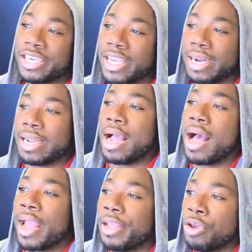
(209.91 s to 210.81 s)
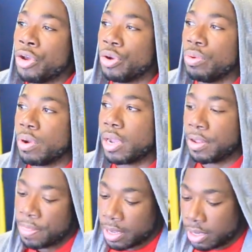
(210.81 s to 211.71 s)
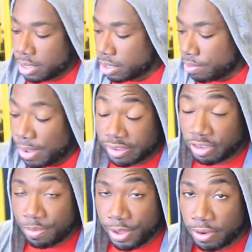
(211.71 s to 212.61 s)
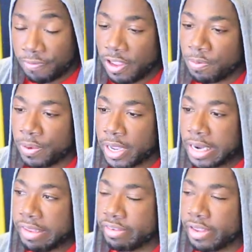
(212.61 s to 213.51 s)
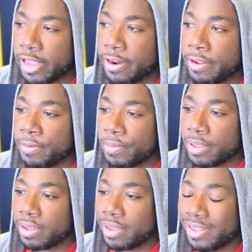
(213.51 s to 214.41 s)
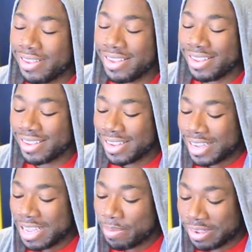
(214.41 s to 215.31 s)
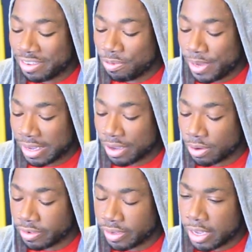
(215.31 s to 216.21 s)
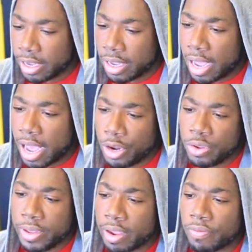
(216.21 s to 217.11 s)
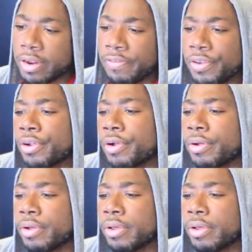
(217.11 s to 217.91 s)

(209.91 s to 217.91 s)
I actually had a guy who messaged me on Facebook, and he messaged me and goes, how do you get rid of your